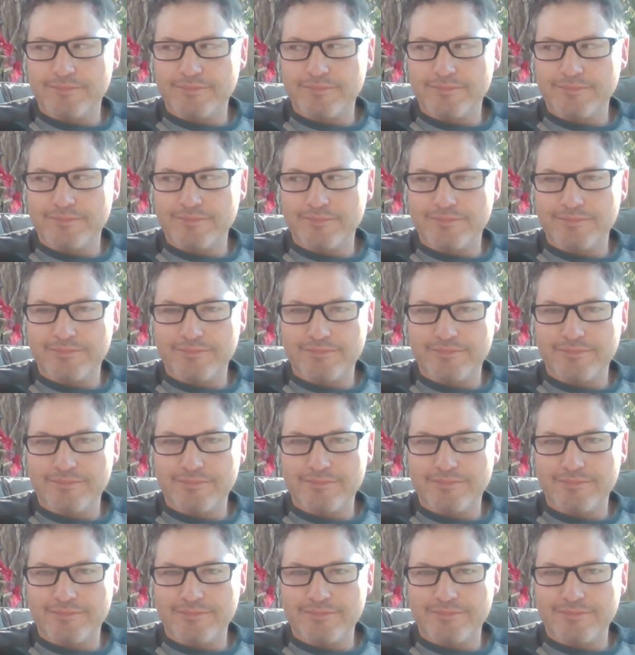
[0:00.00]

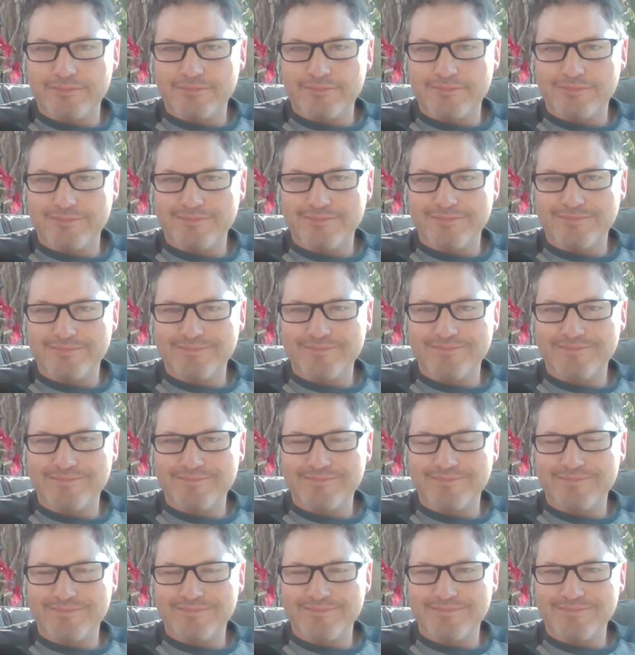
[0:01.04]

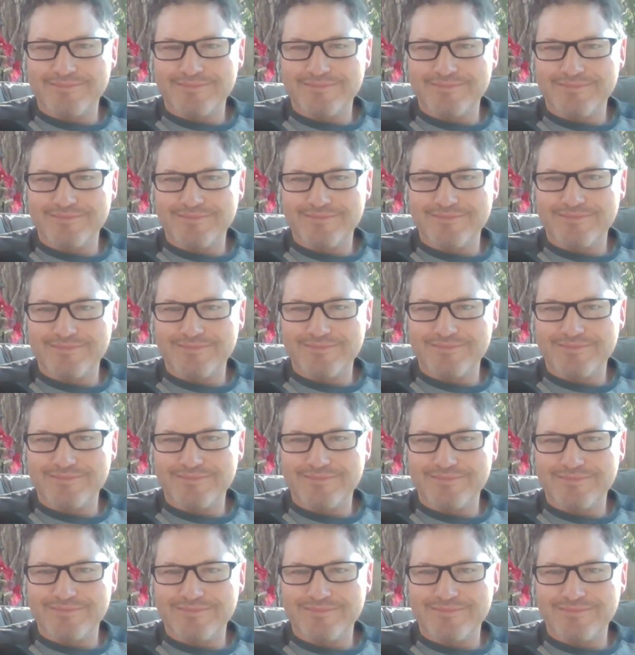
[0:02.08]

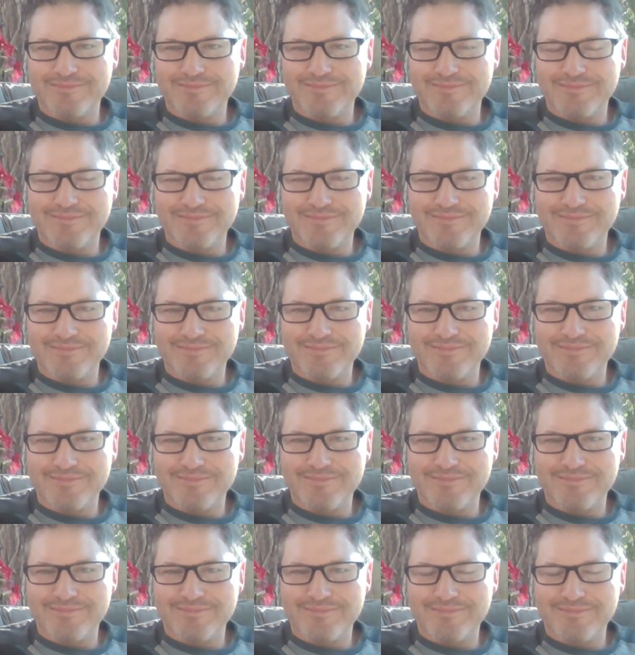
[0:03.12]

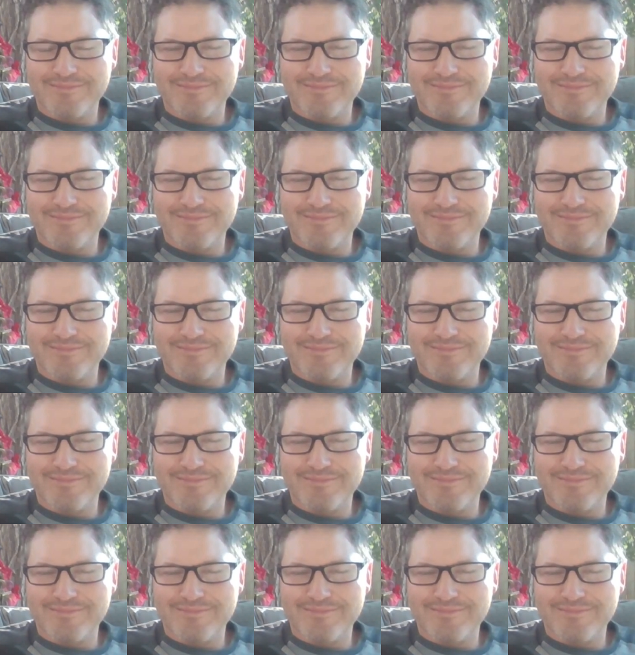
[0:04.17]
[no speech]